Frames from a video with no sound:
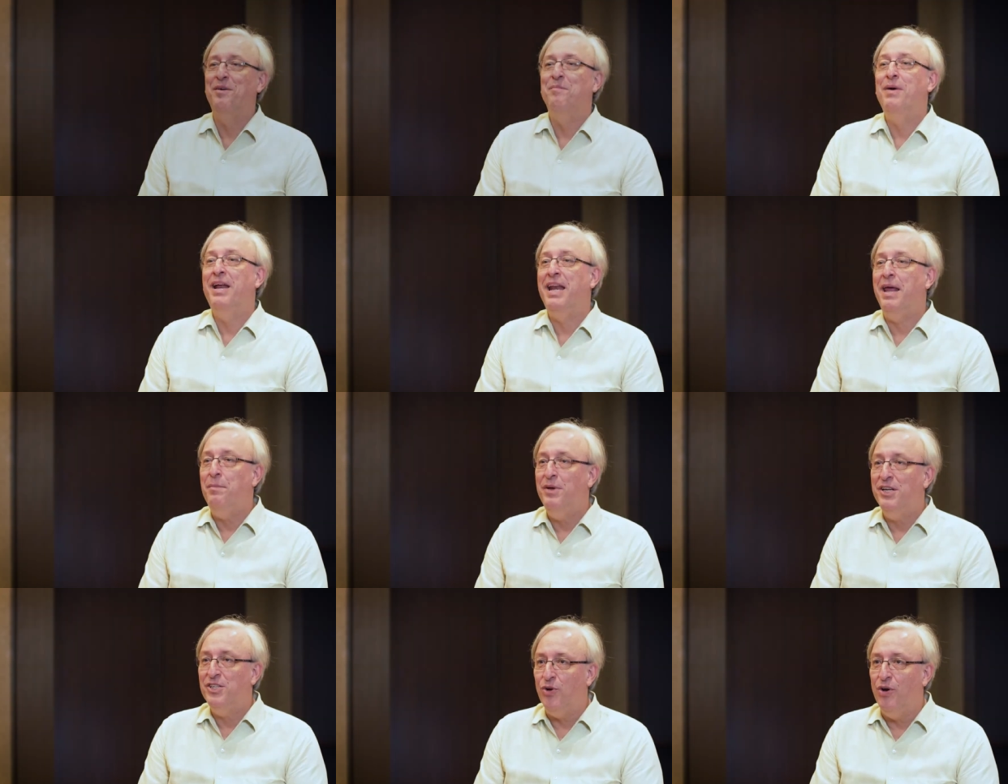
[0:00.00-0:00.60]
My
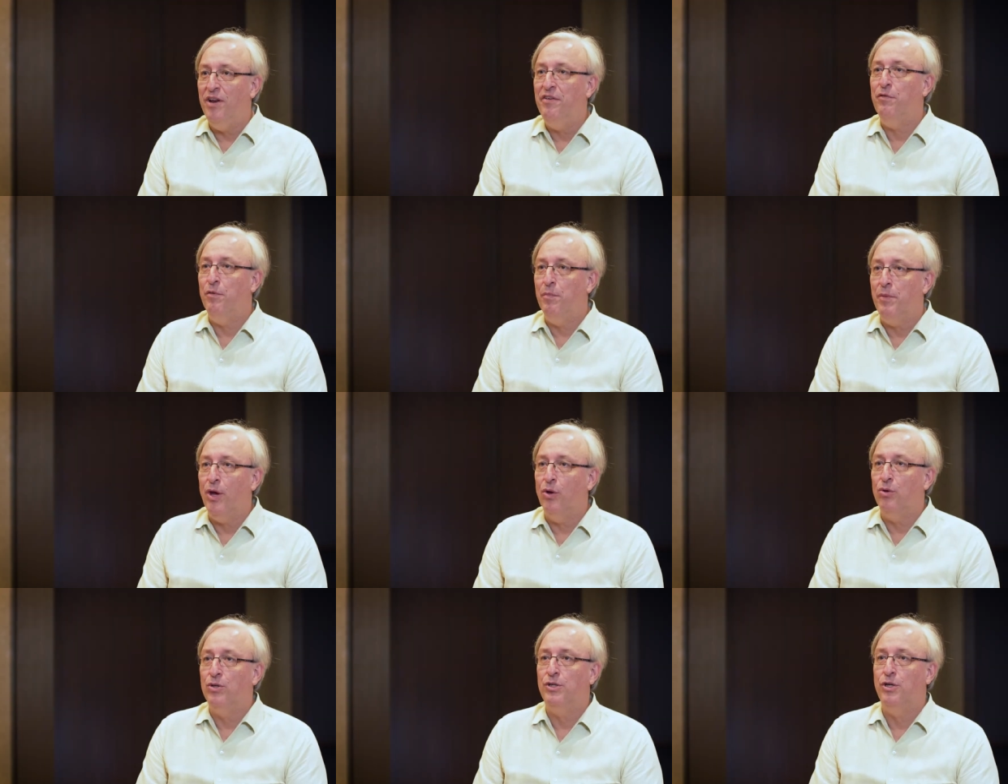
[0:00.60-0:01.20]
name is Olivo
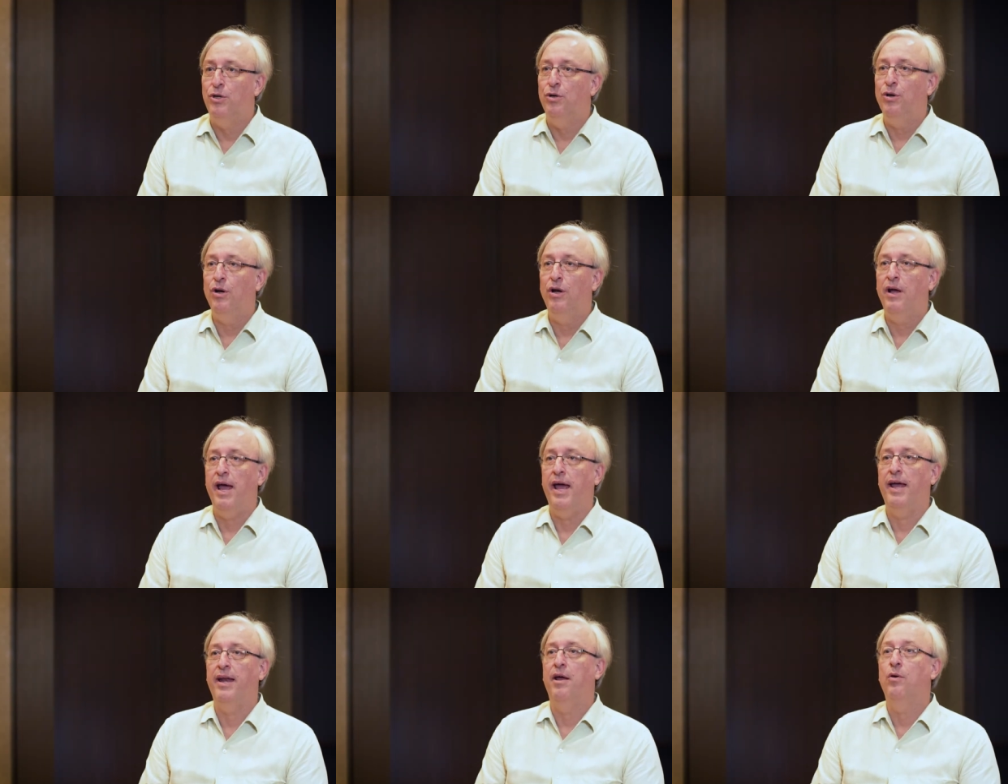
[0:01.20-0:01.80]
Miotto,
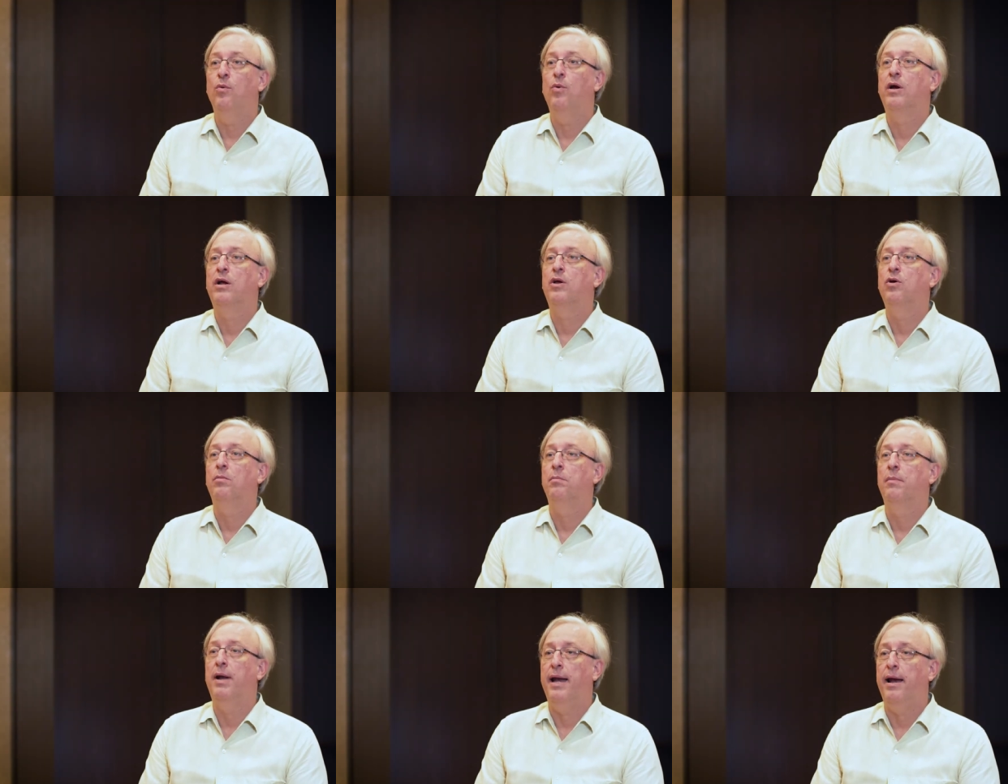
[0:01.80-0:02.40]
and I work
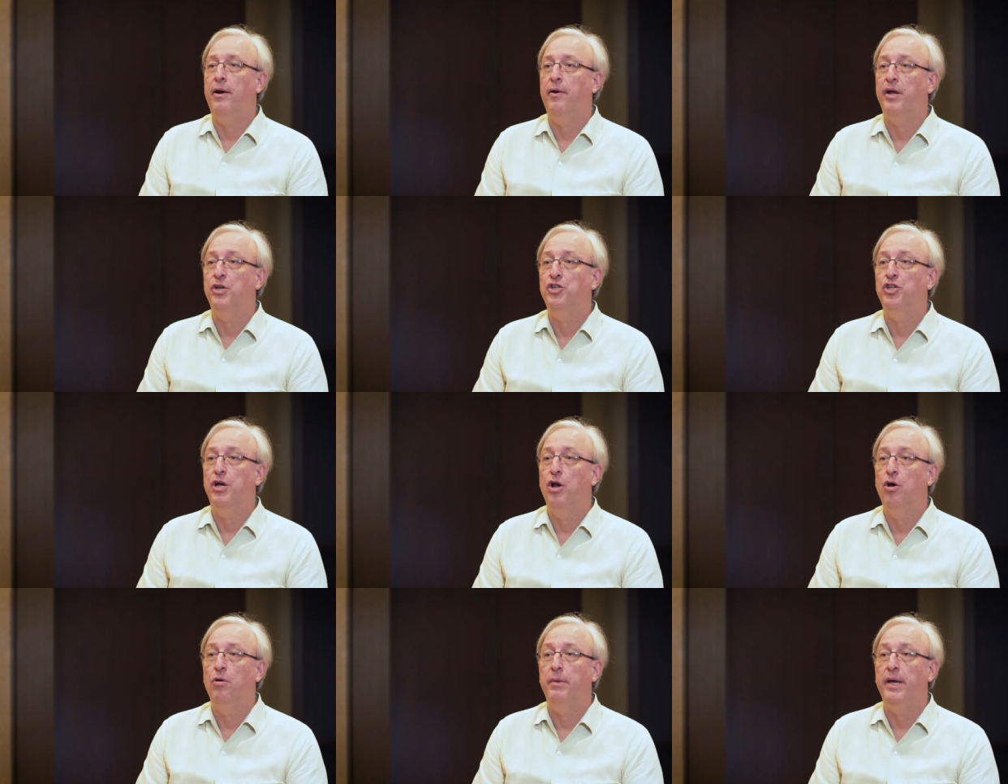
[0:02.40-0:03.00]
on malaria
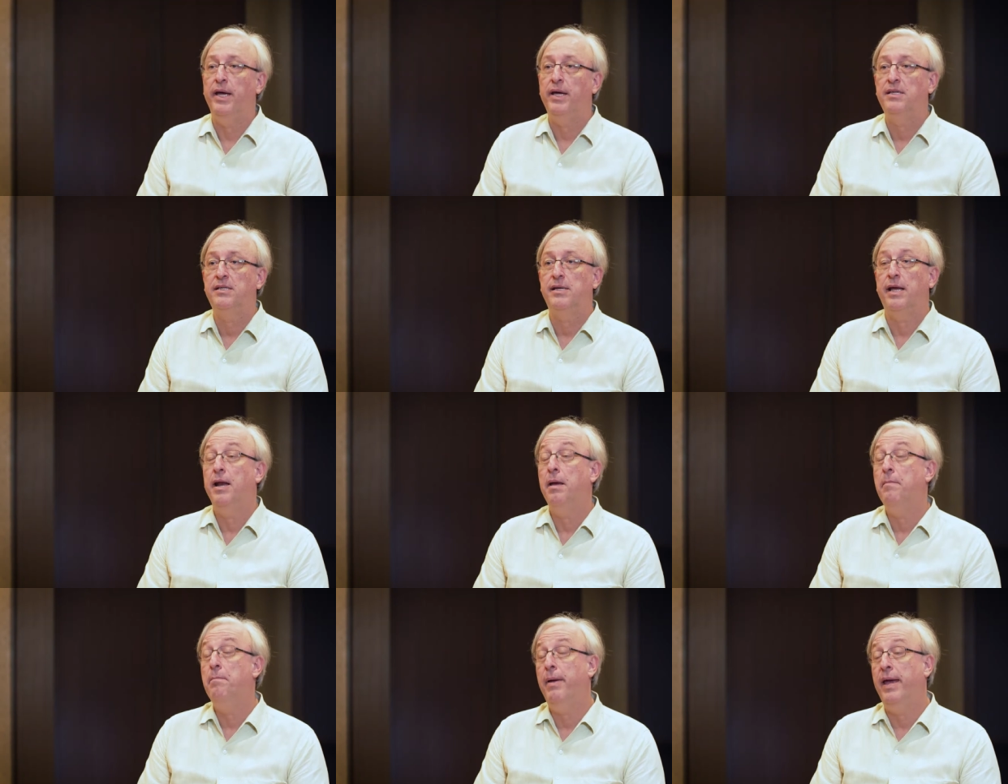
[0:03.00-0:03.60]
genomics,
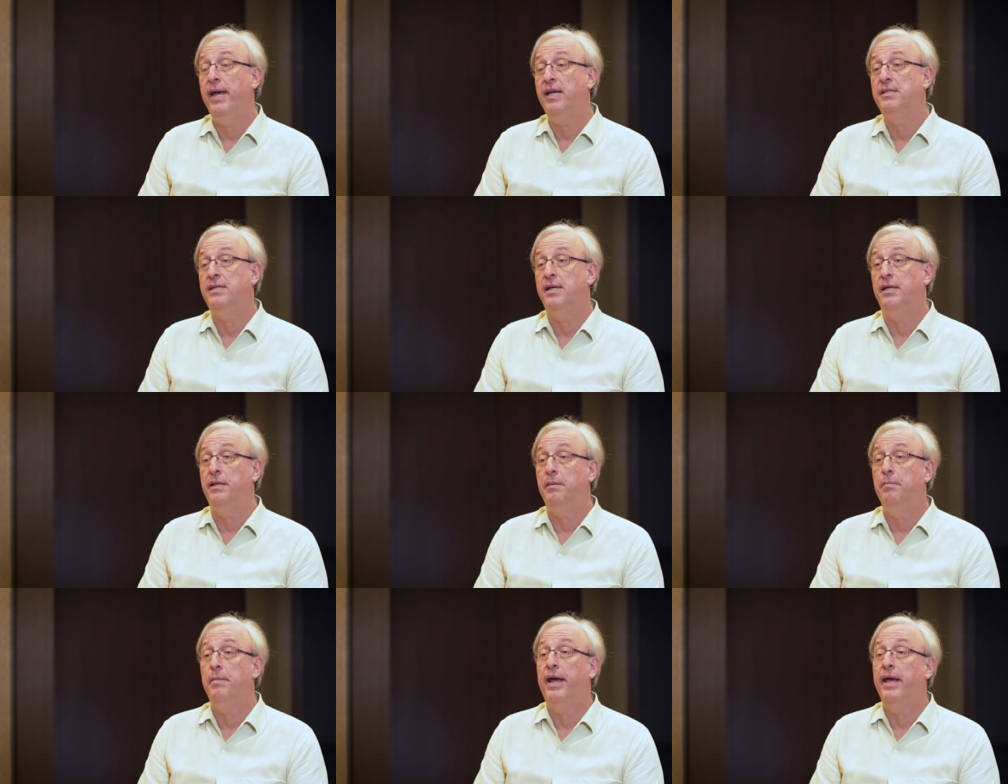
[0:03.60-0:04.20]
and I'm based at
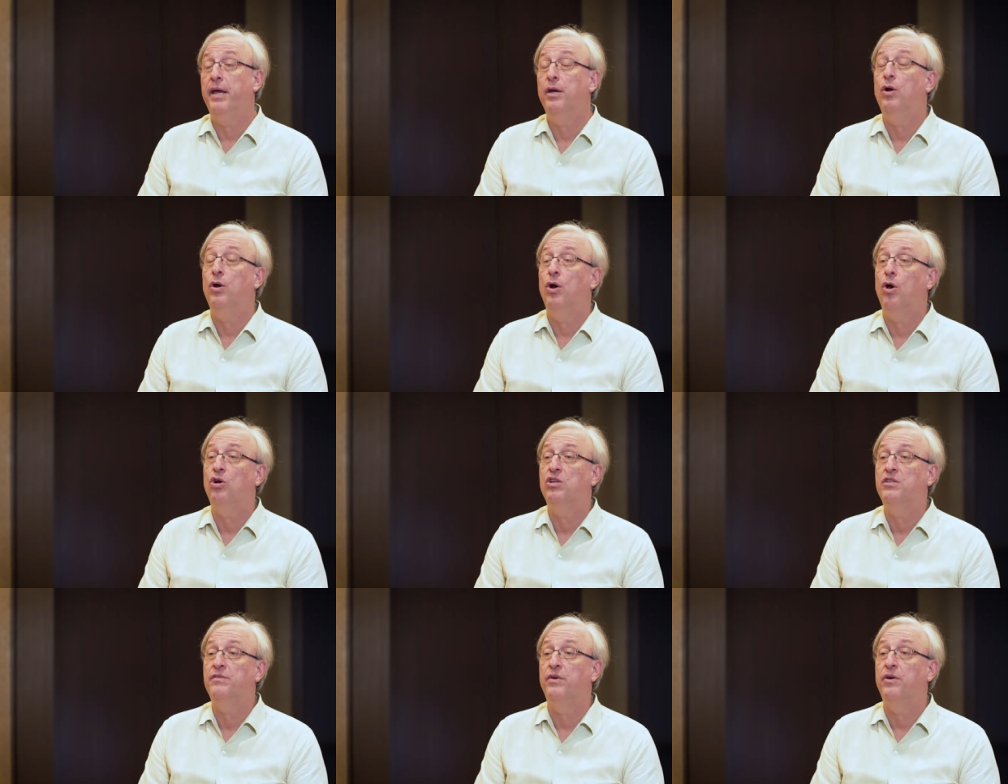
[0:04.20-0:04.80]
the Mahidol
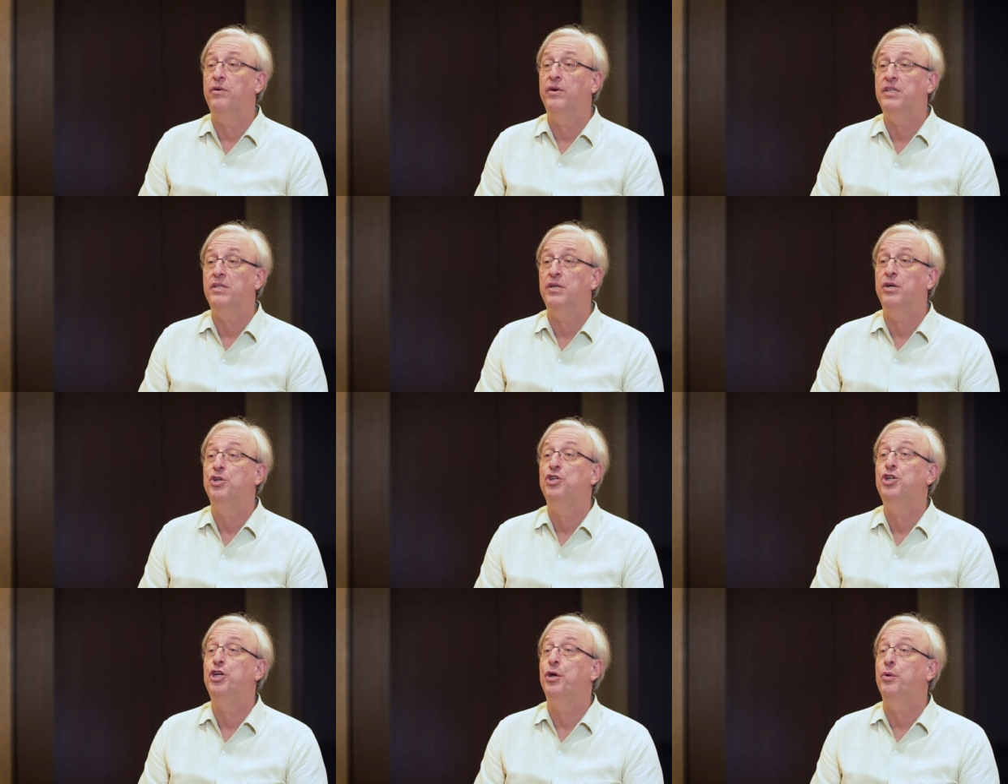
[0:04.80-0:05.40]
Oxford
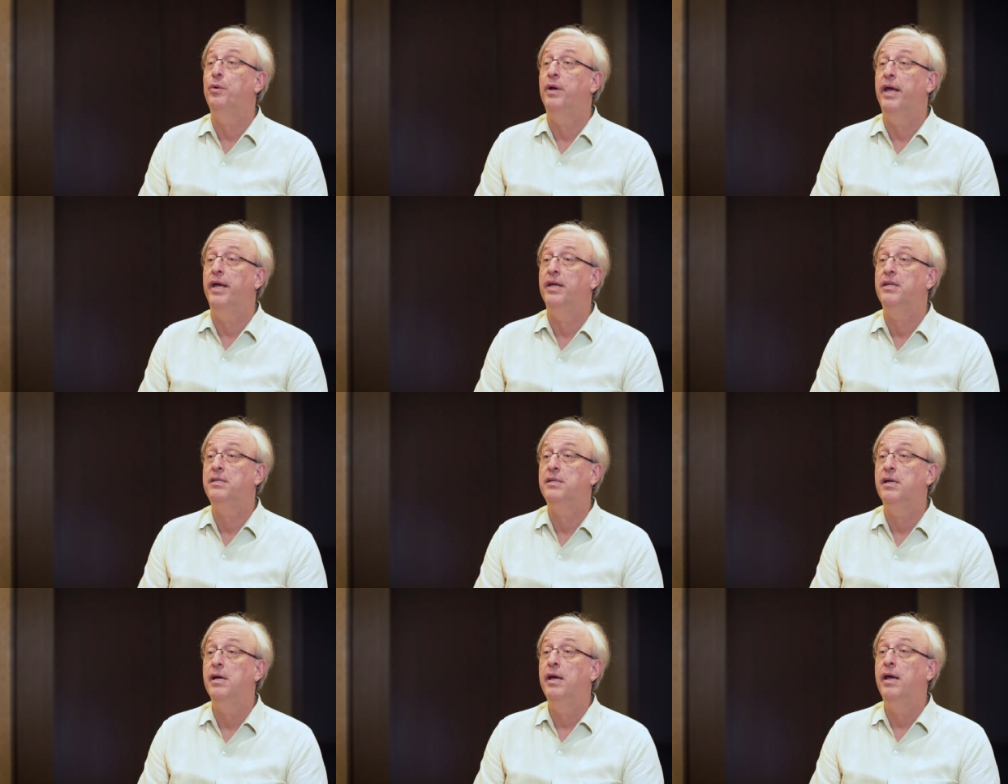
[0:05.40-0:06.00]
Research
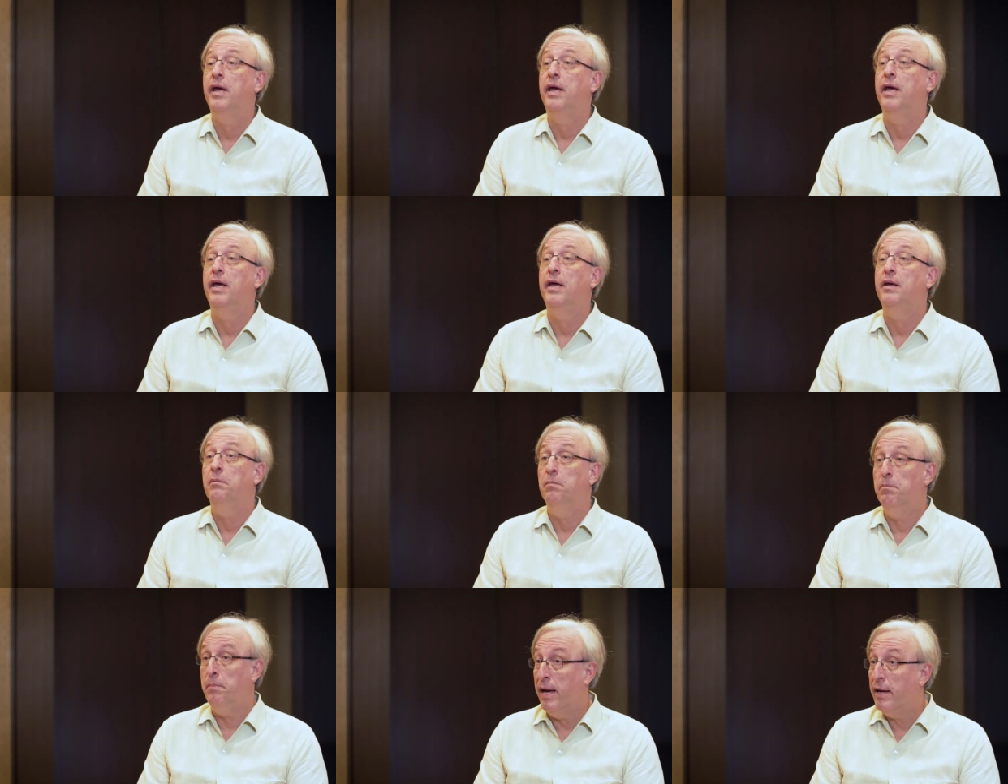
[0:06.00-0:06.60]
Unit
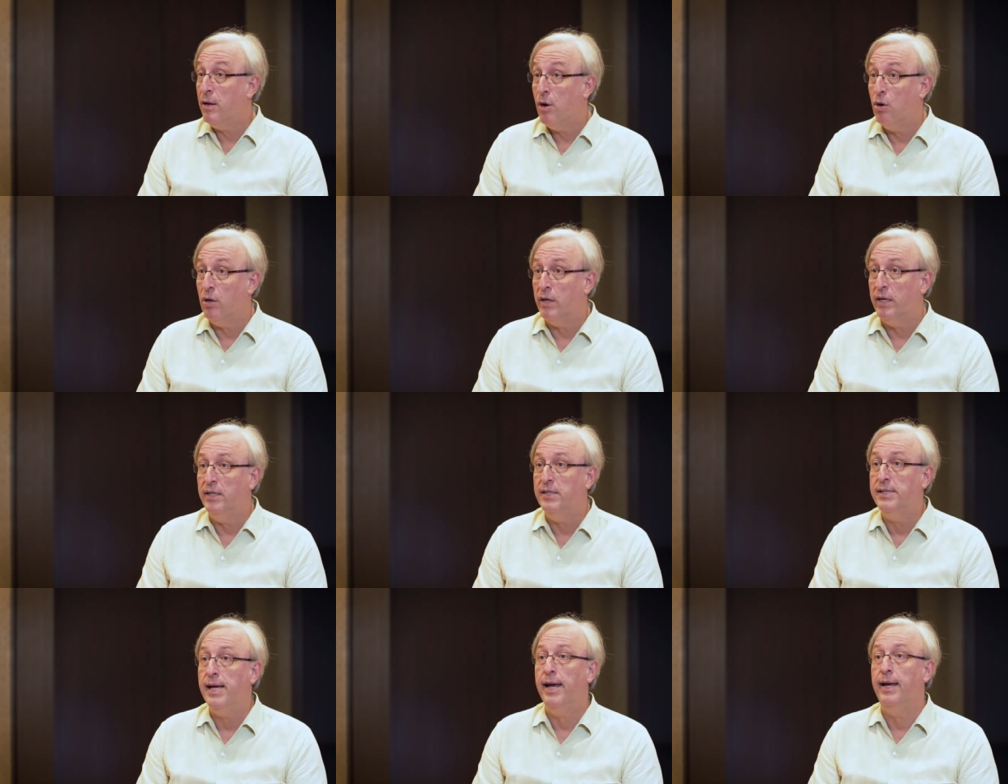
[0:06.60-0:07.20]
in Bangkok,
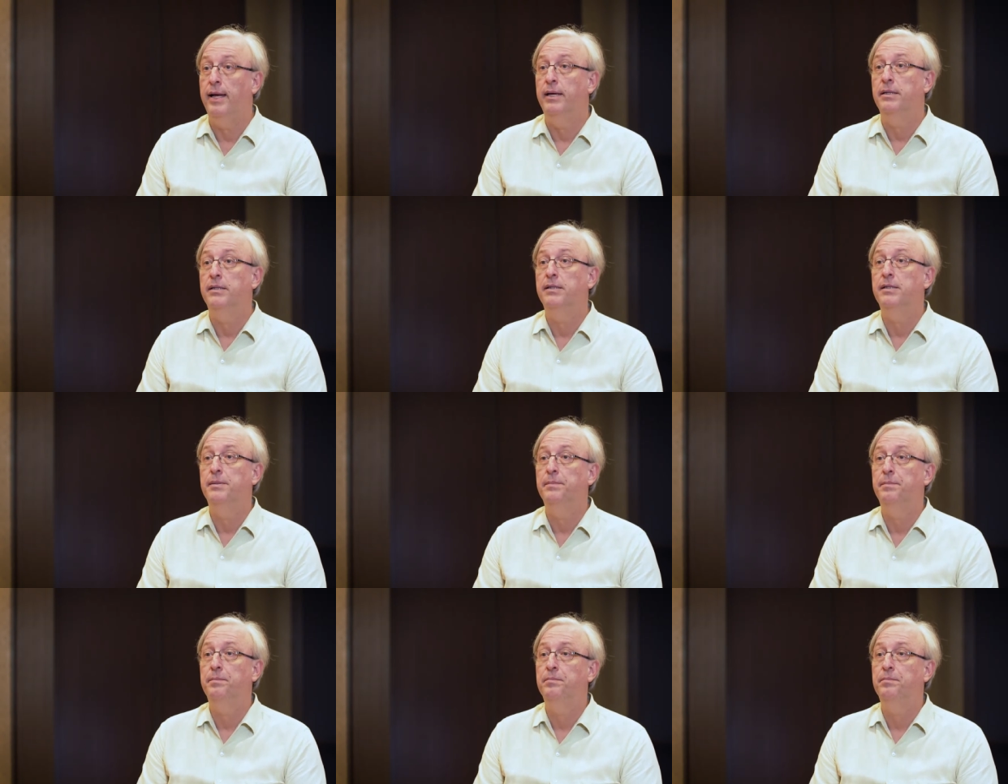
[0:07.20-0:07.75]
in Thailand.